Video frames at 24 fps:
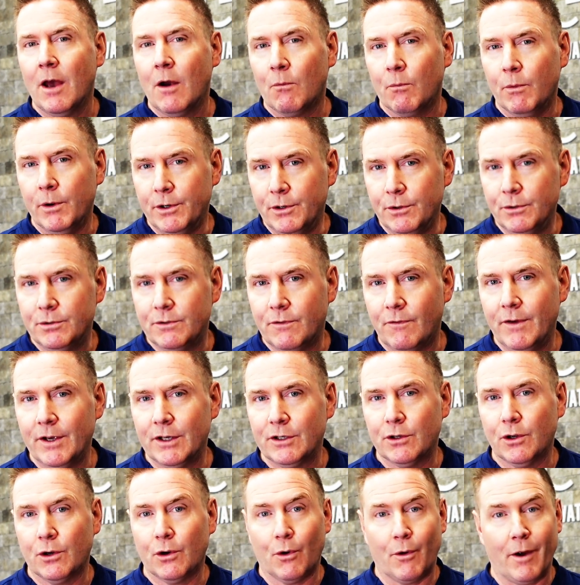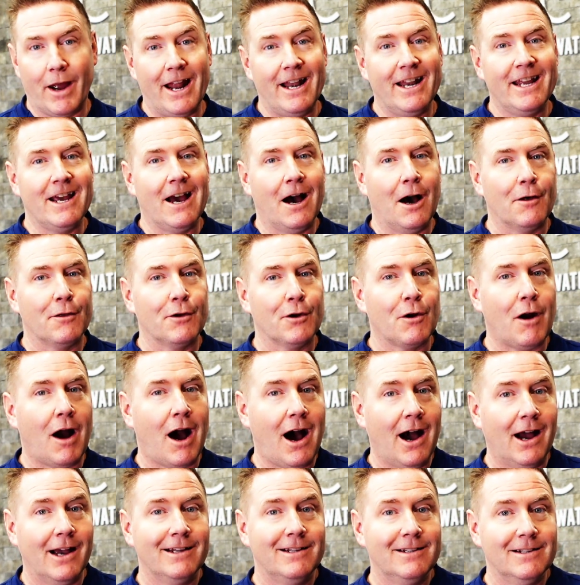reduced vision or any other
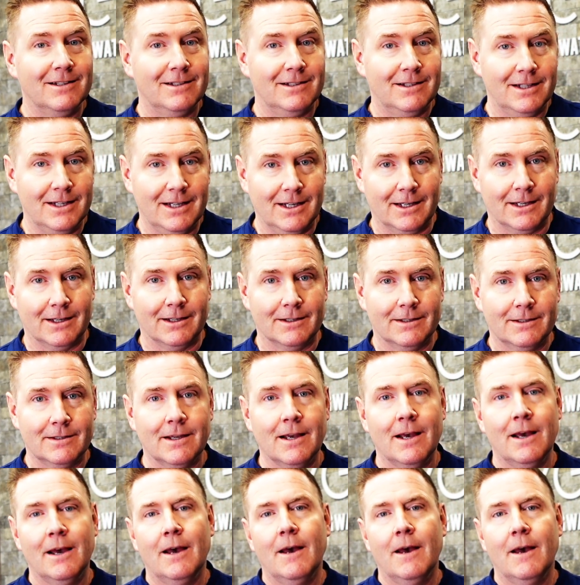eye disease